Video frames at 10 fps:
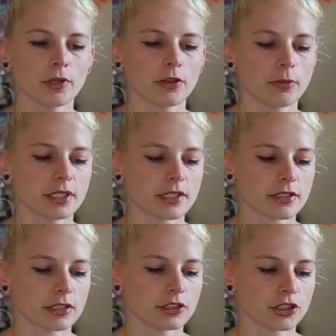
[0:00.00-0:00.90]
a little bit
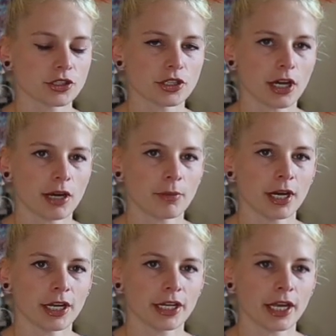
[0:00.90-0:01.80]
since I just got
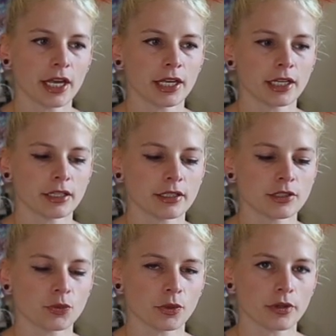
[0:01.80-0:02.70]
mine, and
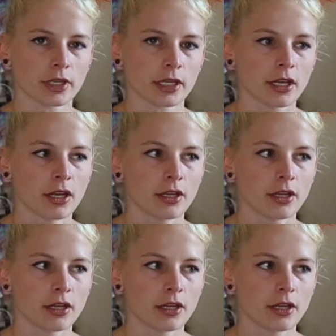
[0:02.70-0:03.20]
it's one of the